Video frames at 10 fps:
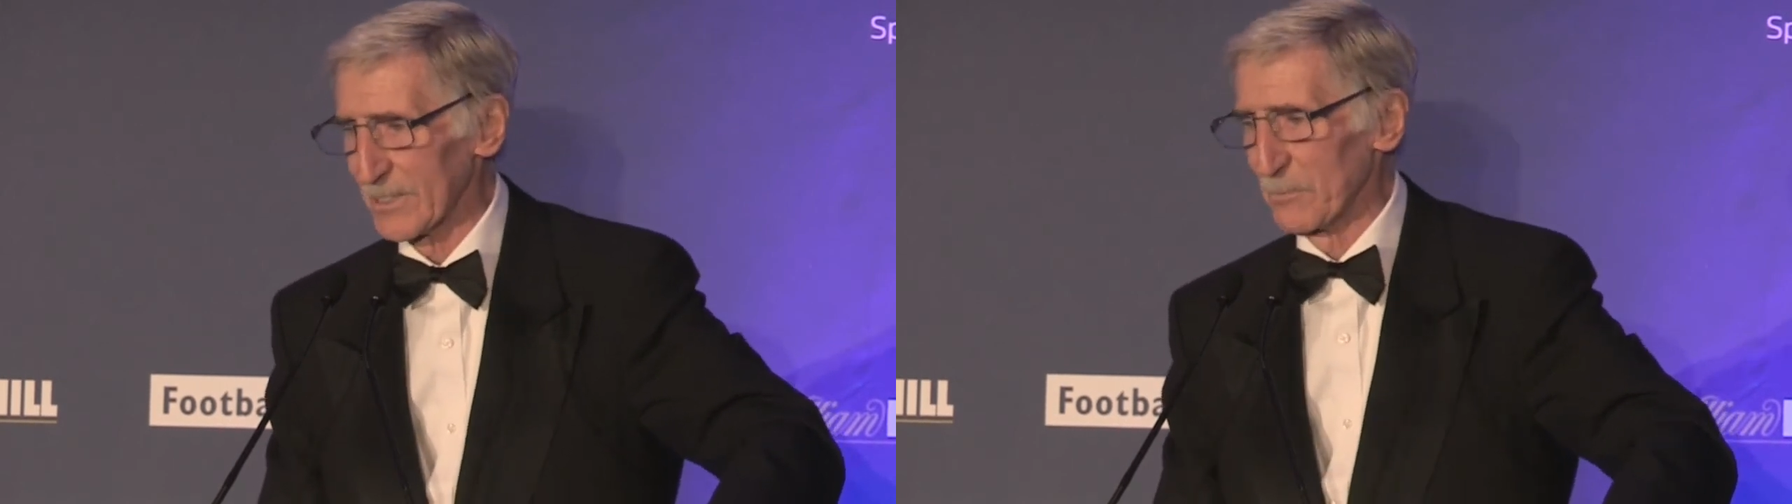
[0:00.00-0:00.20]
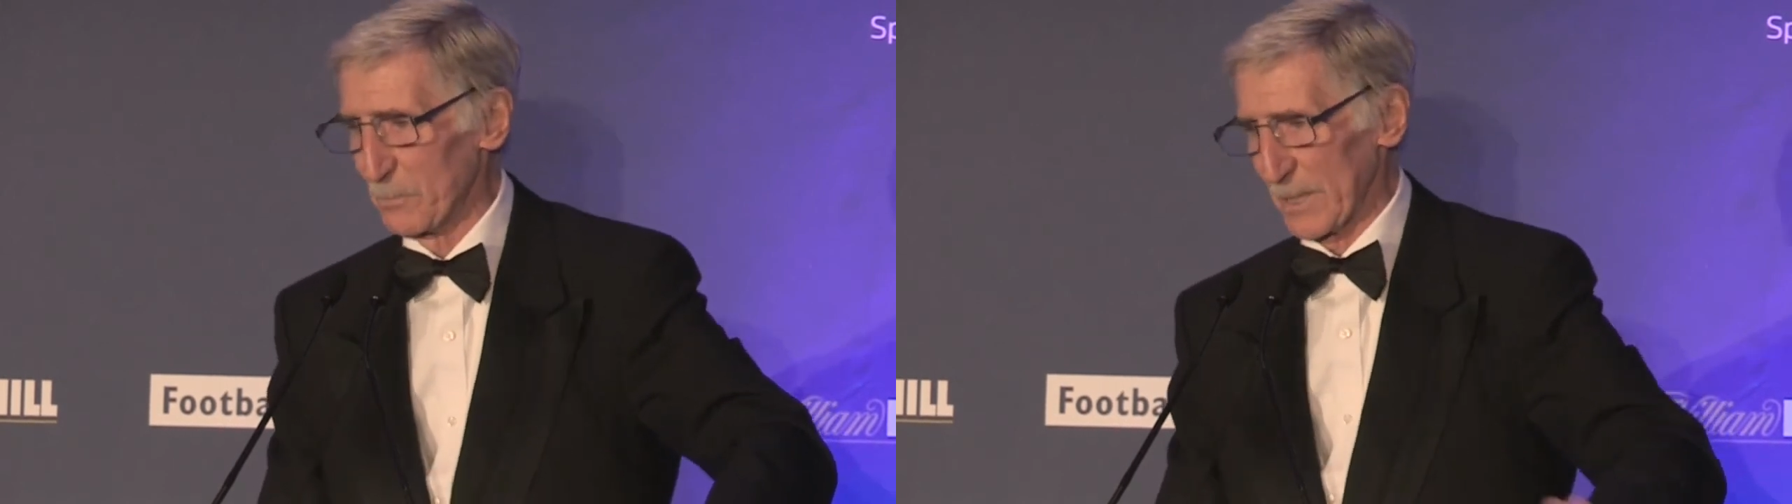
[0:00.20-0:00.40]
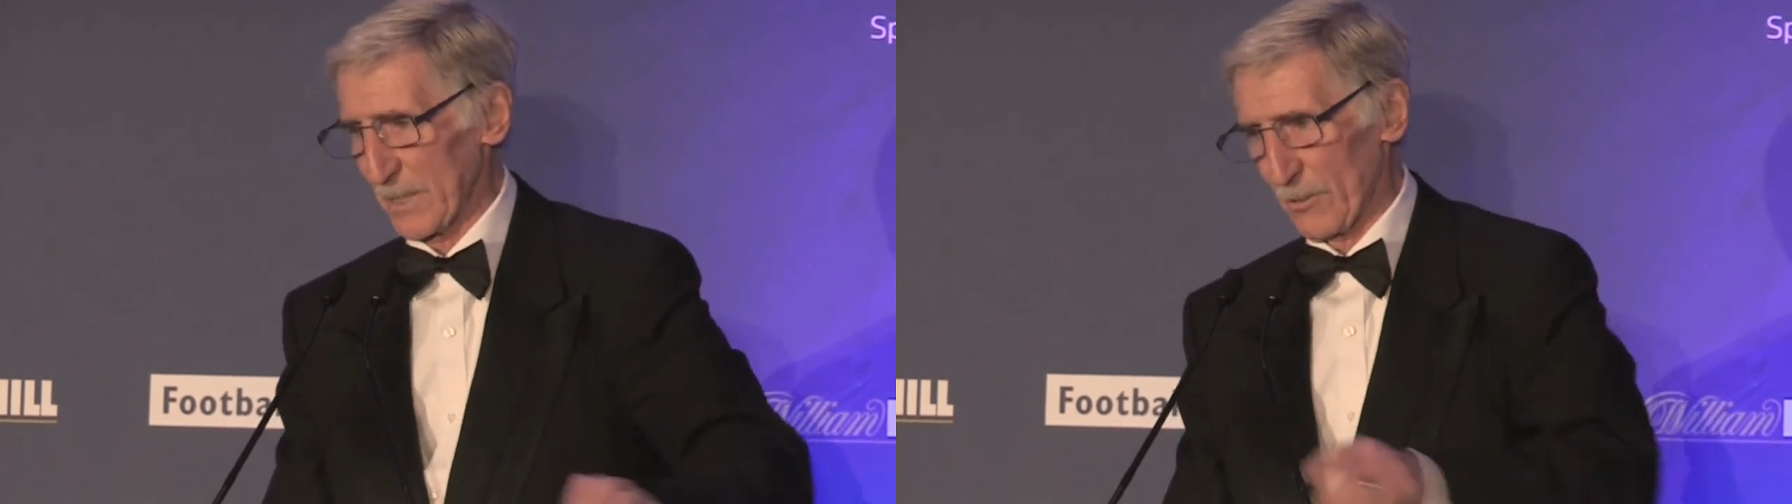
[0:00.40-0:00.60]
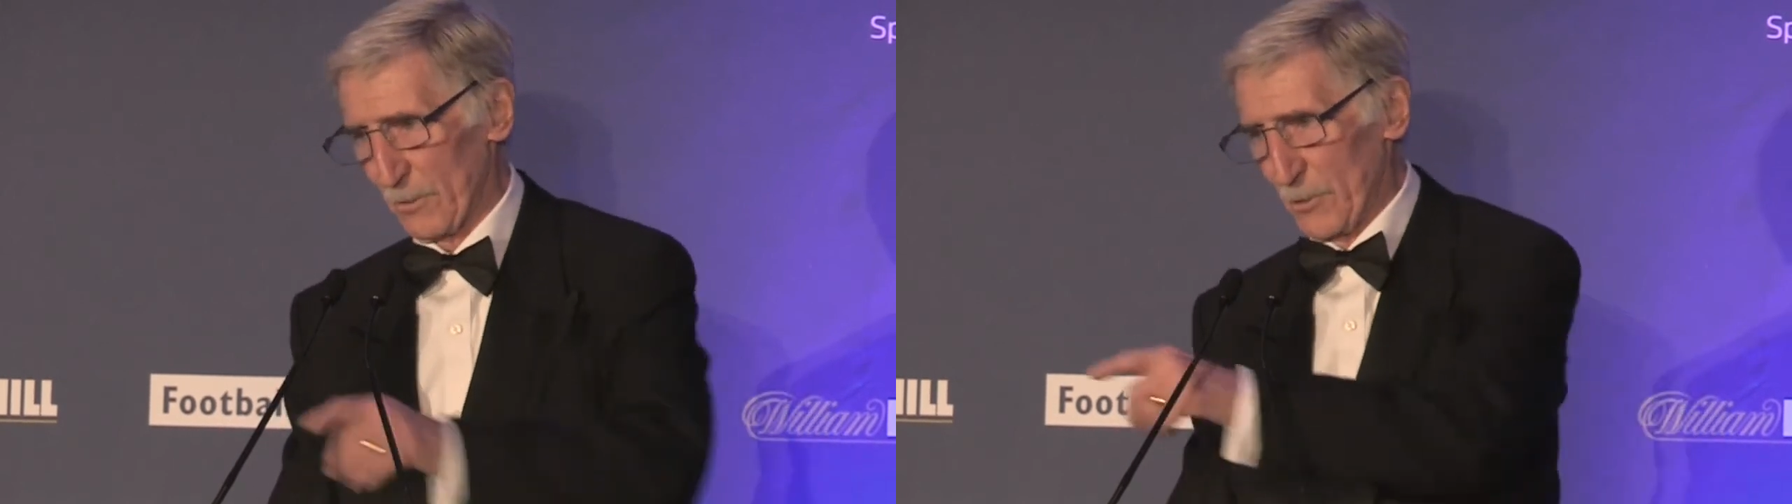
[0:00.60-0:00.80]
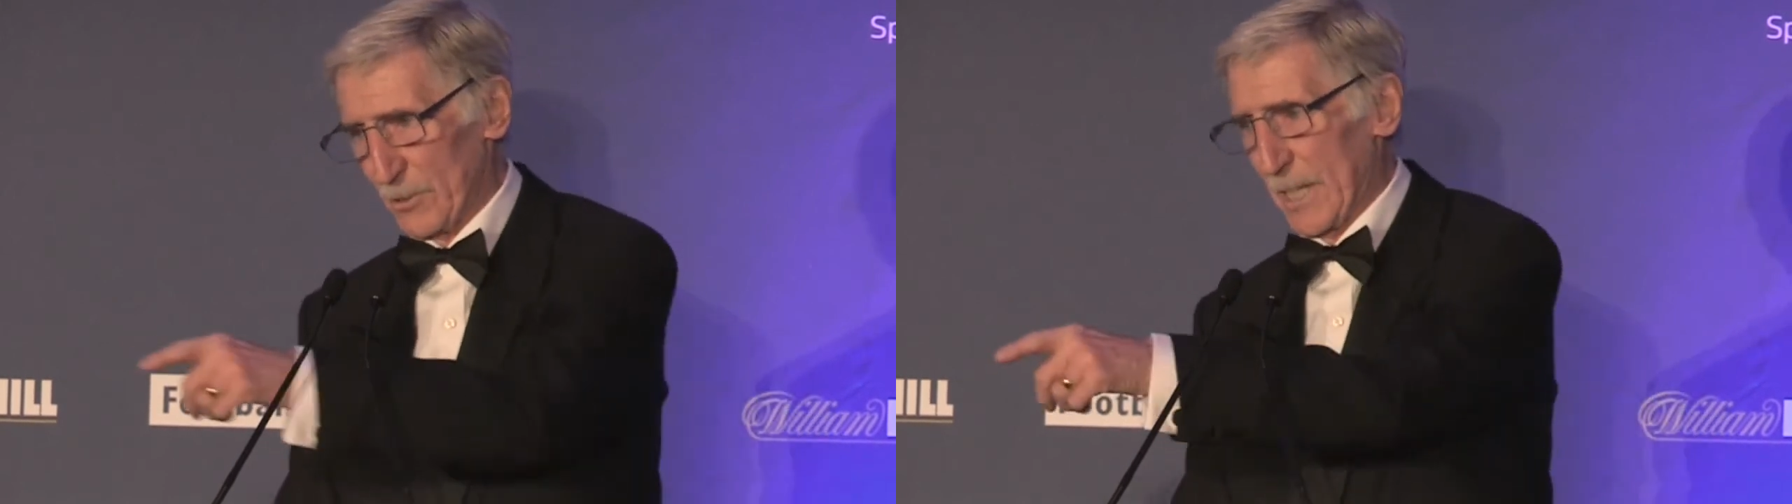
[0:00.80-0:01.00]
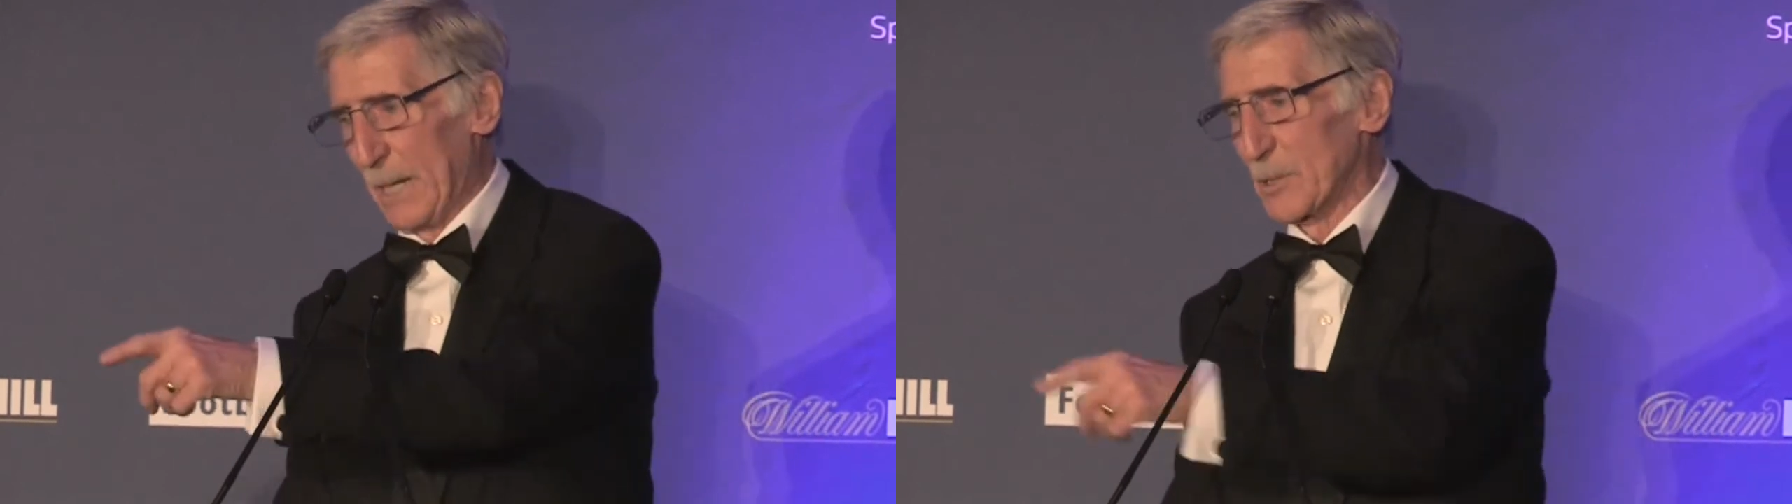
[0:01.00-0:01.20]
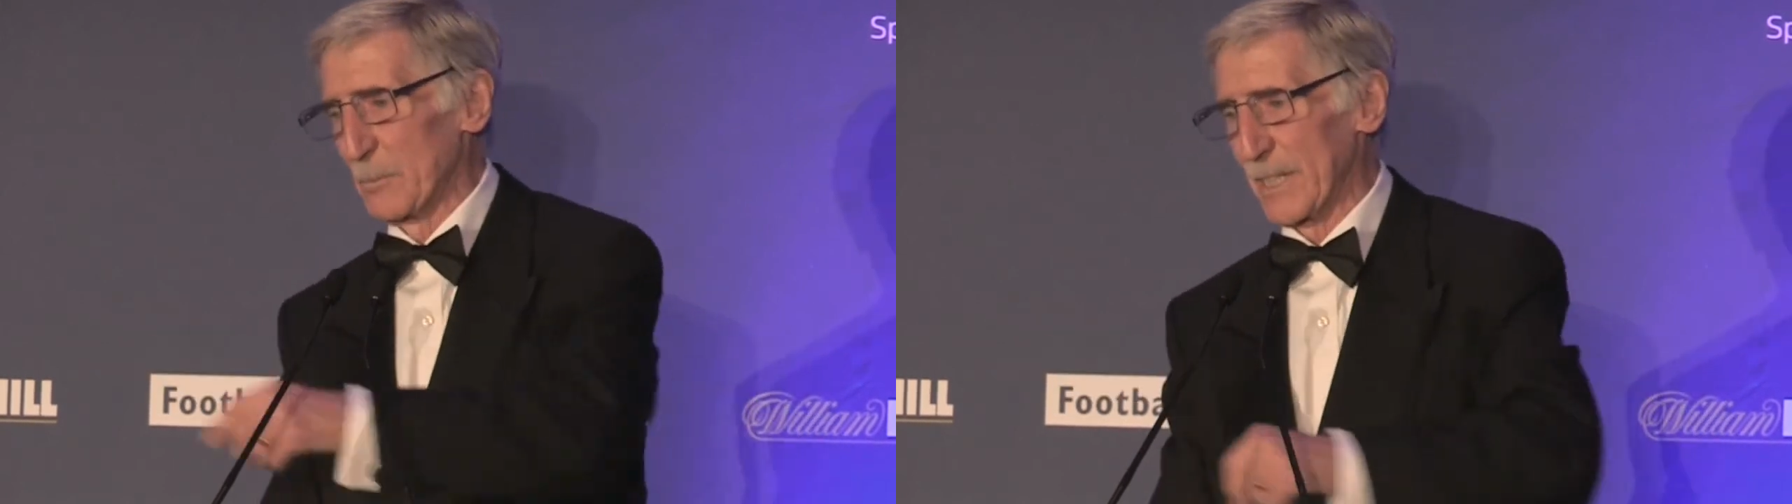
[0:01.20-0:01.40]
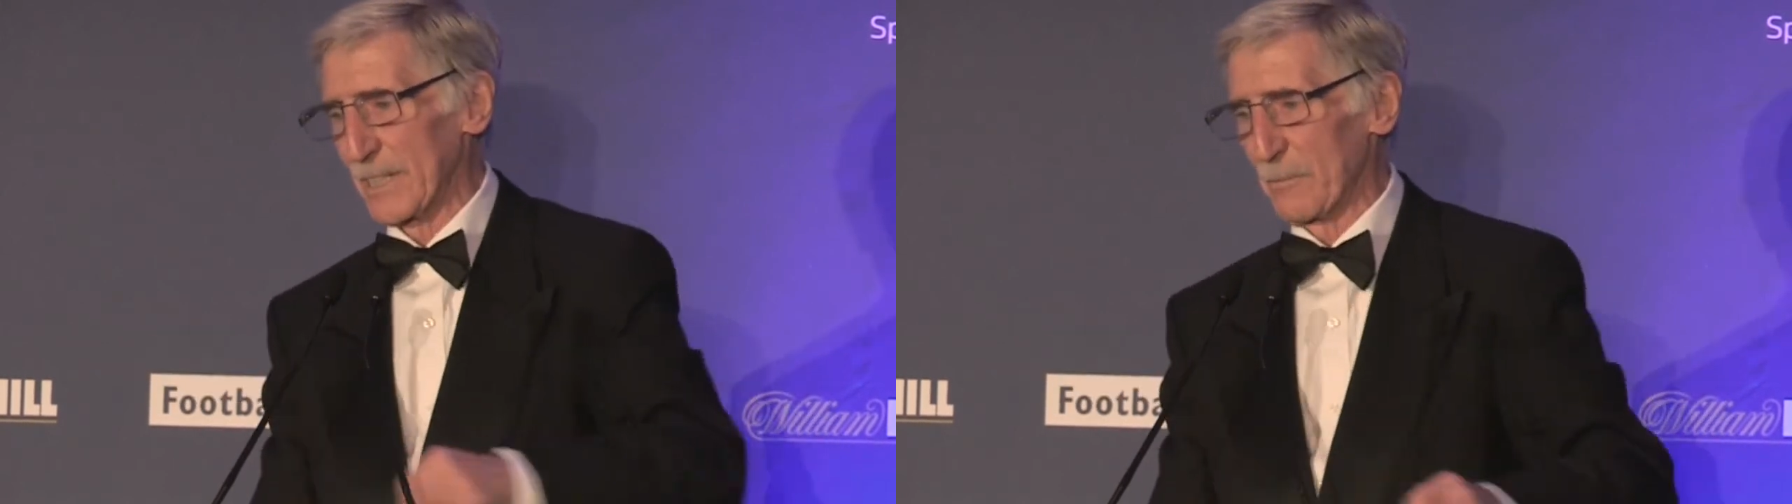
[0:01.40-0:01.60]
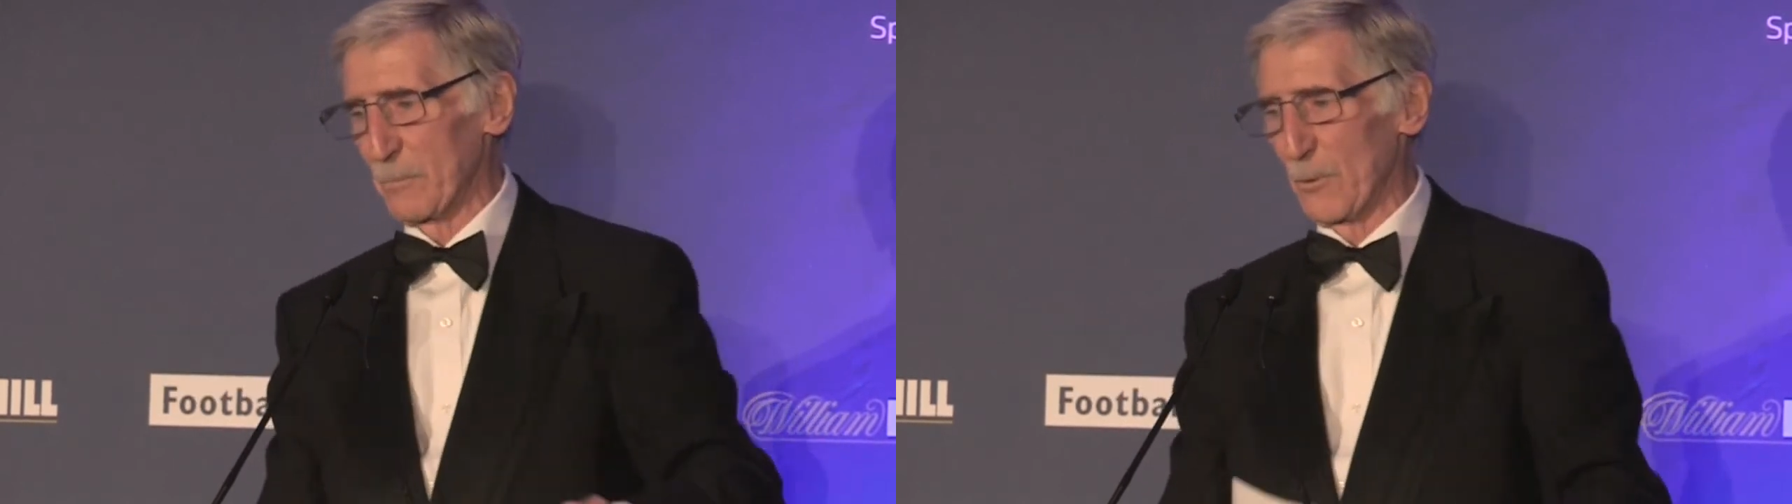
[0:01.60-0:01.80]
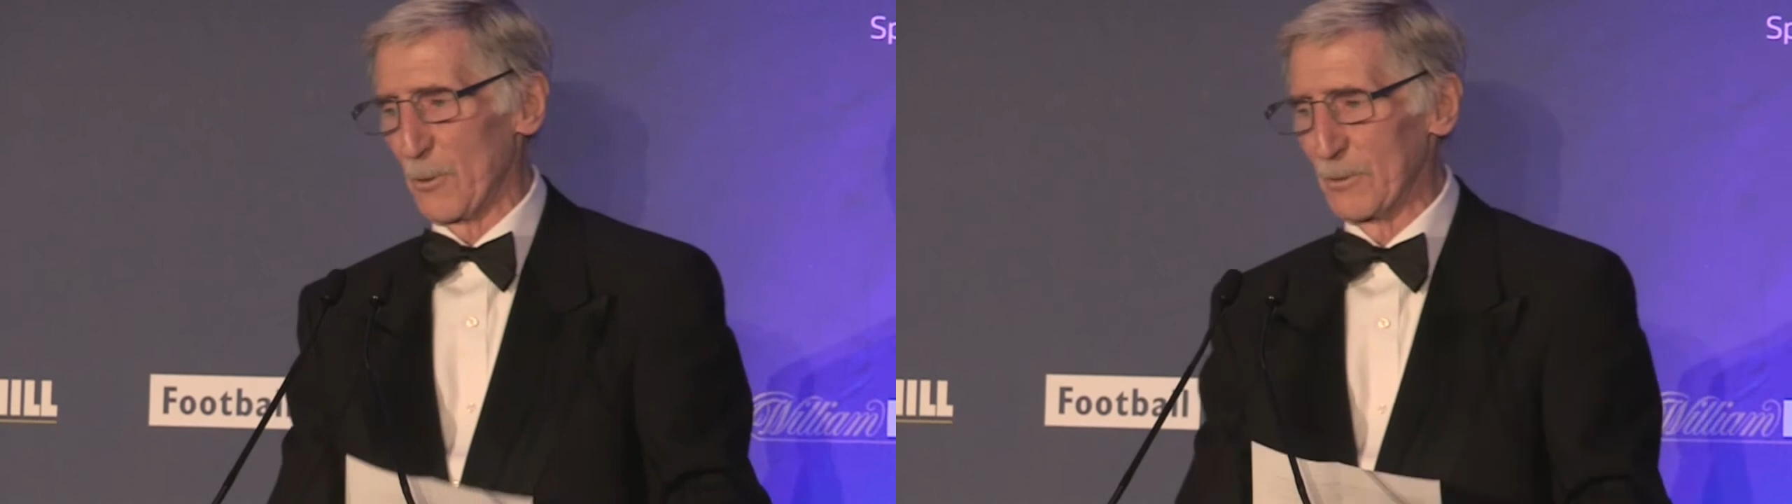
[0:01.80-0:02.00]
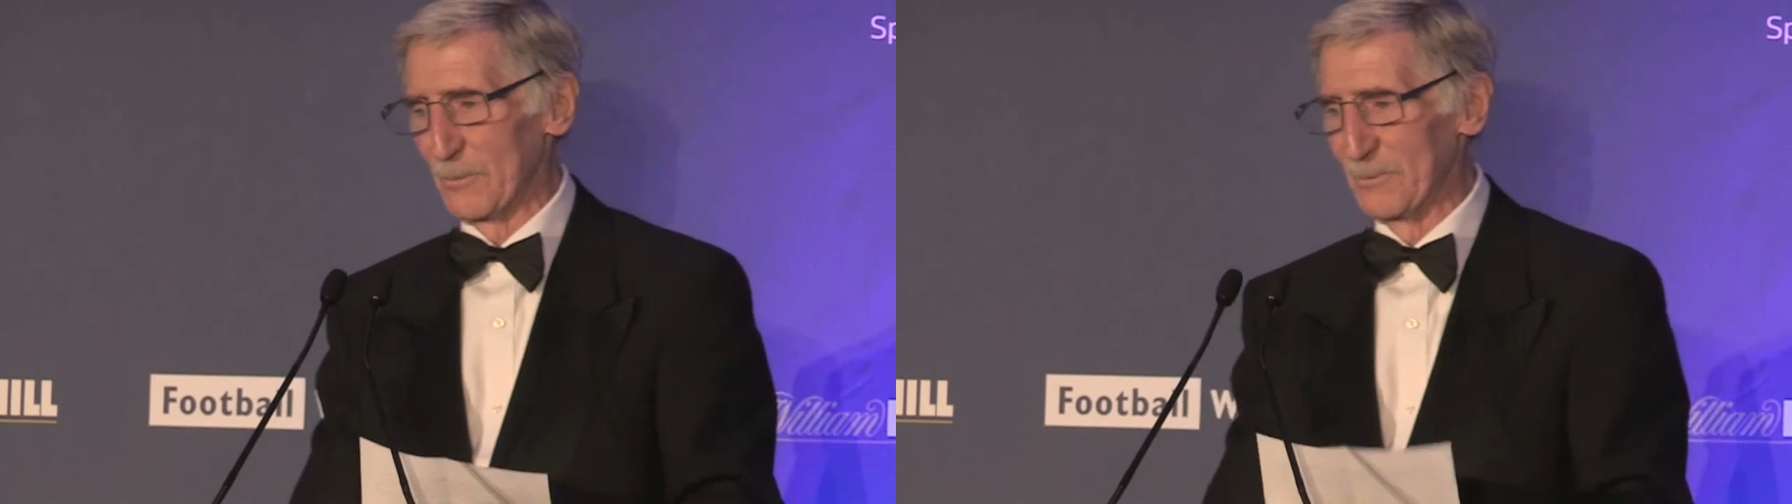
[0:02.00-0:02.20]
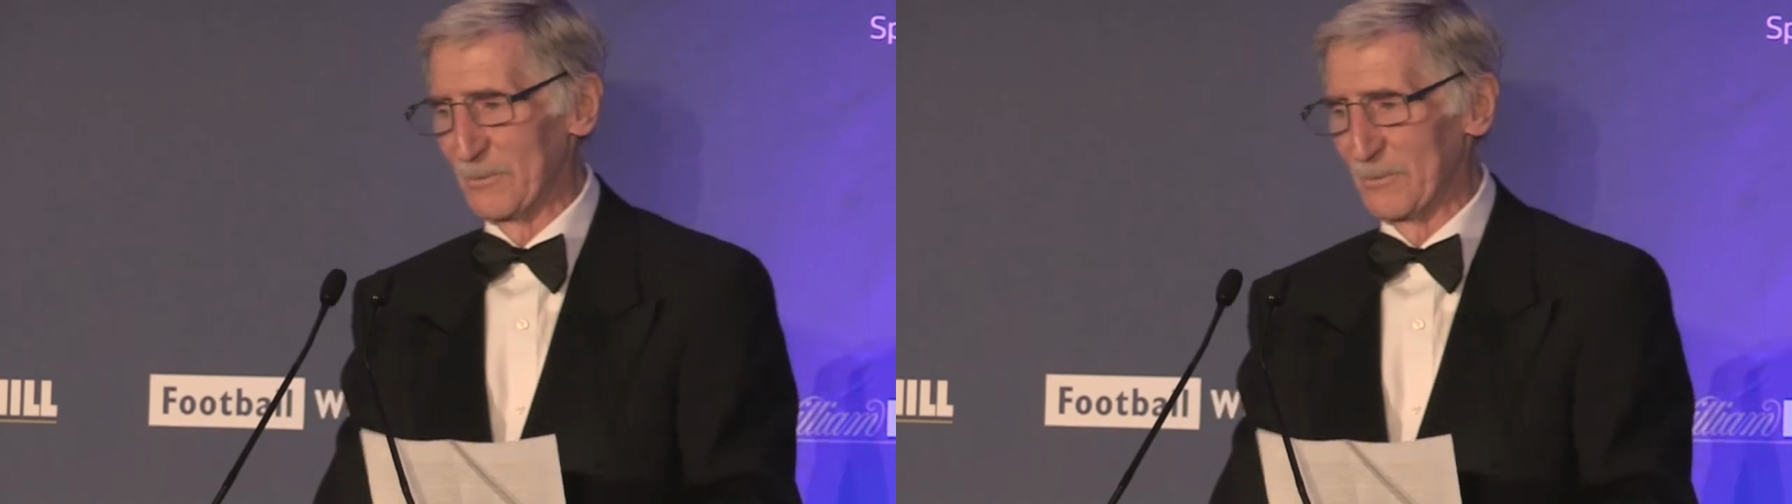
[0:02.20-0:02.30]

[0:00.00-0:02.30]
You picked it out a few times, mate, that ball.